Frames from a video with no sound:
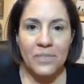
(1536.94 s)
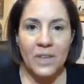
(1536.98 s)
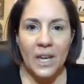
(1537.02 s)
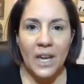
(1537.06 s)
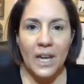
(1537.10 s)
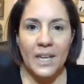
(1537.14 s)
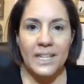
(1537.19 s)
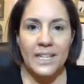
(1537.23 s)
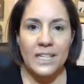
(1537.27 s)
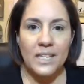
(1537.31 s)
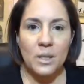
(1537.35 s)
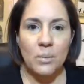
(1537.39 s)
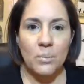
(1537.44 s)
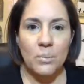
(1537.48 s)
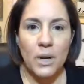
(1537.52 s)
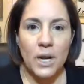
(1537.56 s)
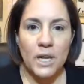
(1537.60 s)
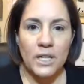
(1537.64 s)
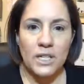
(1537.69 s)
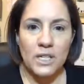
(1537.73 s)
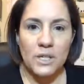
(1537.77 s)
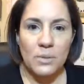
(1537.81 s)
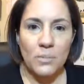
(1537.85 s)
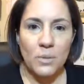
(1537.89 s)
I need to
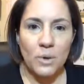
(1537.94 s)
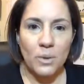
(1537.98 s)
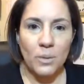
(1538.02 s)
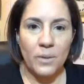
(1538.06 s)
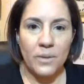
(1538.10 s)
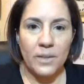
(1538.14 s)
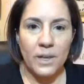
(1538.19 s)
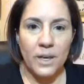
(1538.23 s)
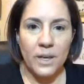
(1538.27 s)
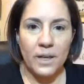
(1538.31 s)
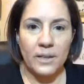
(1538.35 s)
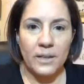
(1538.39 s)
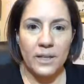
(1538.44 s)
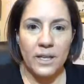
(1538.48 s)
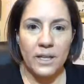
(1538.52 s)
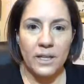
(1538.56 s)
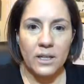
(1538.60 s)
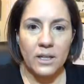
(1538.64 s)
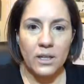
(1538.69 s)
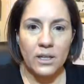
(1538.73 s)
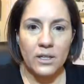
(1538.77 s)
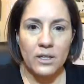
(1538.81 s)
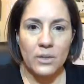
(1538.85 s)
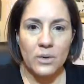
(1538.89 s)
practice more with the highlight and
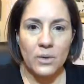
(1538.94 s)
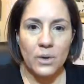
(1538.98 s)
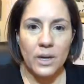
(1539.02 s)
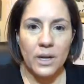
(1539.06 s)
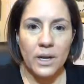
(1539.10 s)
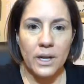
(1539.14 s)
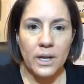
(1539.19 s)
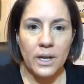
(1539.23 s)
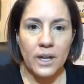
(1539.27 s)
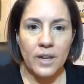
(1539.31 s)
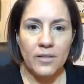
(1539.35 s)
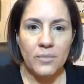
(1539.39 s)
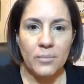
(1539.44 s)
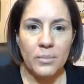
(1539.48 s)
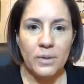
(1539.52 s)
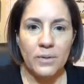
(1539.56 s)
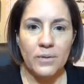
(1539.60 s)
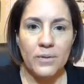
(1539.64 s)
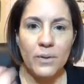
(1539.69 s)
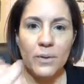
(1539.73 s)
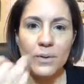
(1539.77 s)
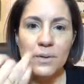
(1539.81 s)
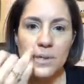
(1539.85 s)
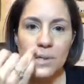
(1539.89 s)
contouring. I've been
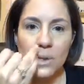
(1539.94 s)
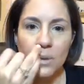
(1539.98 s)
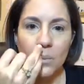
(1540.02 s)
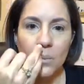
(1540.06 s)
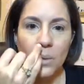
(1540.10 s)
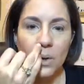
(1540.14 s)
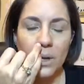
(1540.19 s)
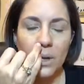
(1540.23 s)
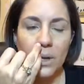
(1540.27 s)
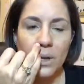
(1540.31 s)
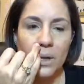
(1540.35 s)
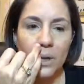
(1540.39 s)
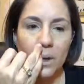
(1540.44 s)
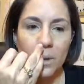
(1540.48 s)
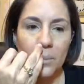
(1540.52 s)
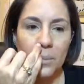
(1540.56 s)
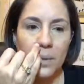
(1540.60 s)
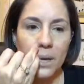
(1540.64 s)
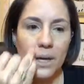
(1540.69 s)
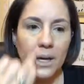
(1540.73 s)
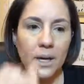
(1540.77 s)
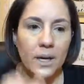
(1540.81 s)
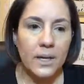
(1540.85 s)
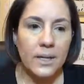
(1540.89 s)
focusing on working on
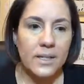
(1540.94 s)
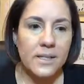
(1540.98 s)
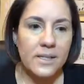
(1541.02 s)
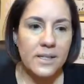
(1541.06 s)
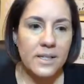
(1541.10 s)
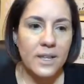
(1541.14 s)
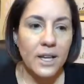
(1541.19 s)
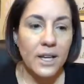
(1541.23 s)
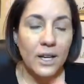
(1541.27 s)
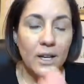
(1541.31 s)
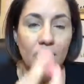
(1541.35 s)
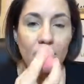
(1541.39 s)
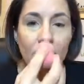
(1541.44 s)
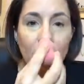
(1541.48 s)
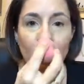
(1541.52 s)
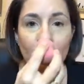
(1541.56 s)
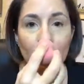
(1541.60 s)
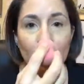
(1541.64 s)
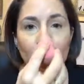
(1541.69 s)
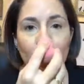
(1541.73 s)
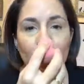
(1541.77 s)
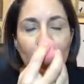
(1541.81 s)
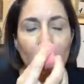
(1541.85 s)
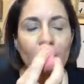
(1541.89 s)
my eyes.
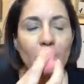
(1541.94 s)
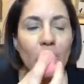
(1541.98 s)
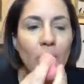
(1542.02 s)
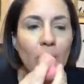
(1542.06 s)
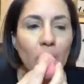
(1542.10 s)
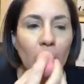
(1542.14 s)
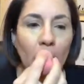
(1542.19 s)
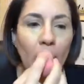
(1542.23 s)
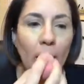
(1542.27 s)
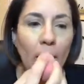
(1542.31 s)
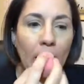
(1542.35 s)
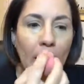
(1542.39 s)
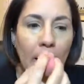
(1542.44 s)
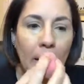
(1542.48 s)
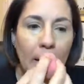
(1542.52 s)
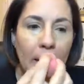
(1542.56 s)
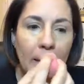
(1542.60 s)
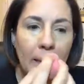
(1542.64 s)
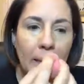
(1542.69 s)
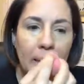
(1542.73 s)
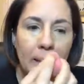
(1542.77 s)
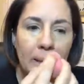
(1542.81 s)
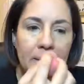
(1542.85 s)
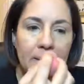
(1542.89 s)
Girl, your
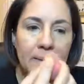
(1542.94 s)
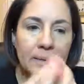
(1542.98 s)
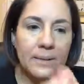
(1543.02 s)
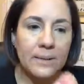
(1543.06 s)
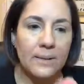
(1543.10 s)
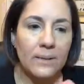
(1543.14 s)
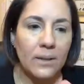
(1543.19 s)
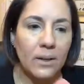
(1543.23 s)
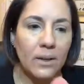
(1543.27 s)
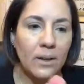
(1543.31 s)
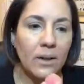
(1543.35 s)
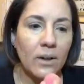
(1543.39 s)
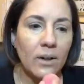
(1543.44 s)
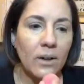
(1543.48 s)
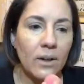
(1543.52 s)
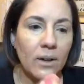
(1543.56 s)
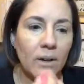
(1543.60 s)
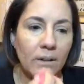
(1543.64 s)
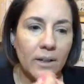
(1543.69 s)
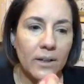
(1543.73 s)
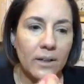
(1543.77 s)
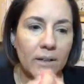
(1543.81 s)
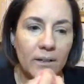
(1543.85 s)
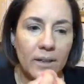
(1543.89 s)
eyes
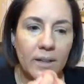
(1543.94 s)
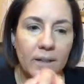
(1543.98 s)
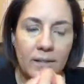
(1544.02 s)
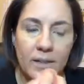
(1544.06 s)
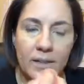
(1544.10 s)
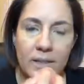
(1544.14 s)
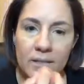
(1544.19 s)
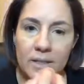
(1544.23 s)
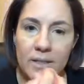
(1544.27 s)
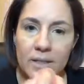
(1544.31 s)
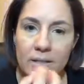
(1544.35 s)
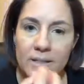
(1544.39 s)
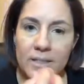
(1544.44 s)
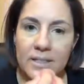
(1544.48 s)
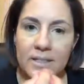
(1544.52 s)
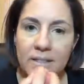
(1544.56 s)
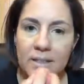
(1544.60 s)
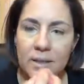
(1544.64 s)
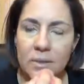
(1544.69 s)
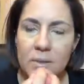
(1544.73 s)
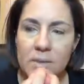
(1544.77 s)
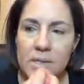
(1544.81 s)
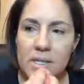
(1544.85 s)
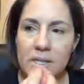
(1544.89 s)
on,
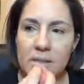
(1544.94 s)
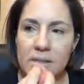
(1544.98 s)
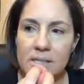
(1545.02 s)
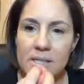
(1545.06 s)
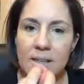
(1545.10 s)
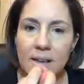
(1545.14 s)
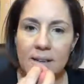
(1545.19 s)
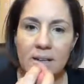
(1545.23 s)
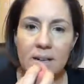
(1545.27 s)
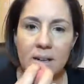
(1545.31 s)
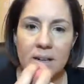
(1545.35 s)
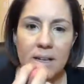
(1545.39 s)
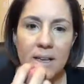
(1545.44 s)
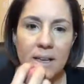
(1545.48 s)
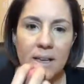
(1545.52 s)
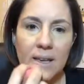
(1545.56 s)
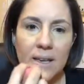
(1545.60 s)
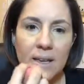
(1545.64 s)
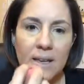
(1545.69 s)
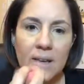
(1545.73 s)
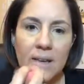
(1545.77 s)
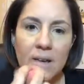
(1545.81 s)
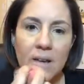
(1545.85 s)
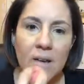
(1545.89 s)
was it
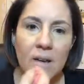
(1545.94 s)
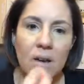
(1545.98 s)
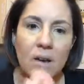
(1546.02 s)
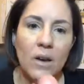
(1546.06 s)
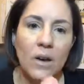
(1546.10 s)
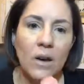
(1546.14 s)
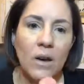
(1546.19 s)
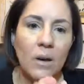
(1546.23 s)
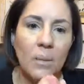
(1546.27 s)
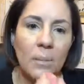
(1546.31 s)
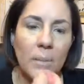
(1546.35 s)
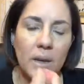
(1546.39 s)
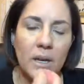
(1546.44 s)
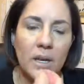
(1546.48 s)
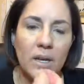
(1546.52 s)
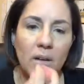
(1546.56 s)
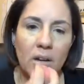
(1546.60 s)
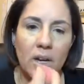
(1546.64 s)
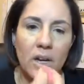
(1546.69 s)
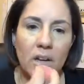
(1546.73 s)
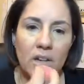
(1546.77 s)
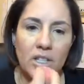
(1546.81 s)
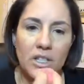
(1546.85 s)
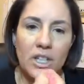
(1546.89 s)
Saturday? Oh my
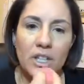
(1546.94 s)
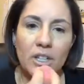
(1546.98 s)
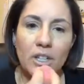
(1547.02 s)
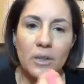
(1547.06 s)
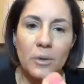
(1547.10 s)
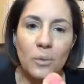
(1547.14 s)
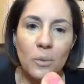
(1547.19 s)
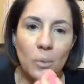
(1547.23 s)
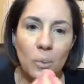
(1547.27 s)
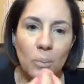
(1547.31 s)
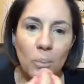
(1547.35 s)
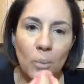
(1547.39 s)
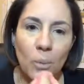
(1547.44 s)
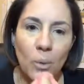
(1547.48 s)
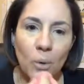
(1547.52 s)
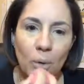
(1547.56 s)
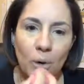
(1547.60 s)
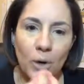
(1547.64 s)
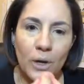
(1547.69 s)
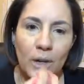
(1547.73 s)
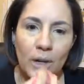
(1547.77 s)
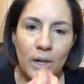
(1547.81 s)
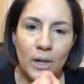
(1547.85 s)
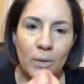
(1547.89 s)
gosh. Good
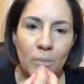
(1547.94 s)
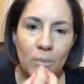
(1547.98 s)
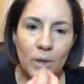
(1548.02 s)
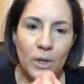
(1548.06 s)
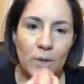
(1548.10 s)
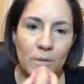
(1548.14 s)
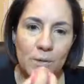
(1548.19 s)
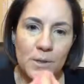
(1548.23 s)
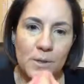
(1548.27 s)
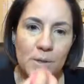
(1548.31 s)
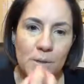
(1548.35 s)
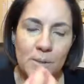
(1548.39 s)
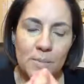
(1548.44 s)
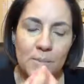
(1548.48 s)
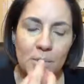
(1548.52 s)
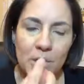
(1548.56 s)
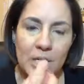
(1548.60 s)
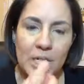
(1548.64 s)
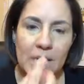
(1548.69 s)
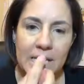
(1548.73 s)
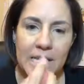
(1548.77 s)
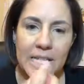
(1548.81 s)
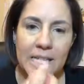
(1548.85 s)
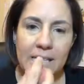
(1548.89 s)
morning,
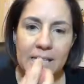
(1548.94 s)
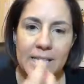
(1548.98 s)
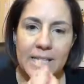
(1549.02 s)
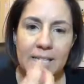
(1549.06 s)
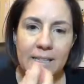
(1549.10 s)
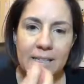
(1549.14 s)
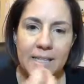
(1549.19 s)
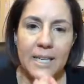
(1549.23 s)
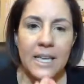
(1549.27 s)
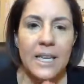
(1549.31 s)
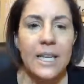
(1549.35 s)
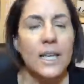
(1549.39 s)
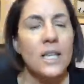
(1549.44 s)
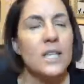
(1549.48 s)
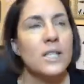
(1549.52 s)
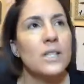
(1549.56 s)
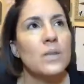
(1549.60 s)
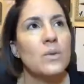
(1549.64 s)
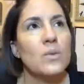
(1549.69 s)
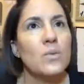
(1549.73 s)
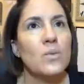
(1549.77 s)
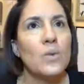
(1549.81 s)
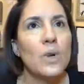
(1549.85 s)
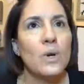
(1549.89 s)
Rosemary.
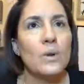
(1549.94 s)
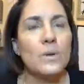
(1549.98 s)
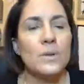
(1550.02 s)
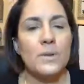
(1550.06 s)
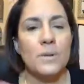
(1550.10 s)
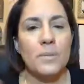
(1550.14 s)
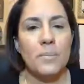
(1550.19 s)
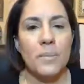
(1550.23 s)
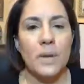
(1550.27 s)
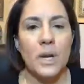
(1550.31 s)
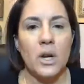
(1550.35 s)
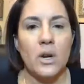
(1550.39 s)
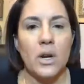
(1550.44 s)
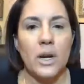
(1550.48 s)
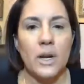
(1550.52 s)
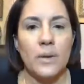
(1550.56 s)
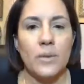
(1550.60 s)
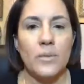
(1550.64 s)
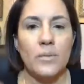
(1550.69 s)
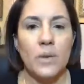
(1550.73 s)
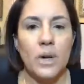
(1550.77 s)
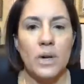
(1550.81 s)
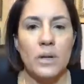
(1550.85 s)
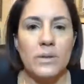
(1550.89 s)
Rosemary.
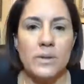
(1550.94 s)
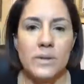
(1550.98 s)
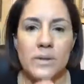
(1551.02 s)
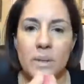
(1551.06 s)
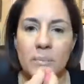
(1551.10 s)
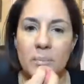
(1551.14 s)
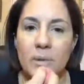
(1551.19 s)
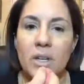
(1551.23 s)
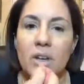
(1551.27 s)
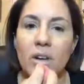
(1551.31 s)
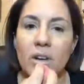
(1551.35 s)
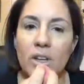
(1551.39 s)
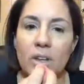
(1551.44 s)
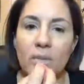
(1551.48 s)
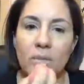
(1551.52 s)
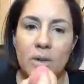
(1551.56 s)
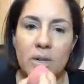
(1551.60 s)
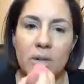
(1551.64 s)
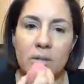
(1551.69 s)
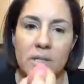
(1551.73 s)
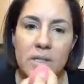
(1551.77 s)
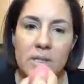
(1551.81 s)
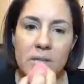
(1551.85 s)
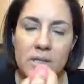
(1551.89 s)
Rose. I'm going to call you
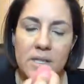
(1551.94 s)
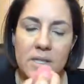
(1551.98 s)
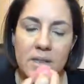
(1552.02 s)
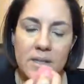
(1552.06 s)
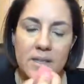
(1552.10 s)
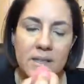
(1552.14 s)
Rose.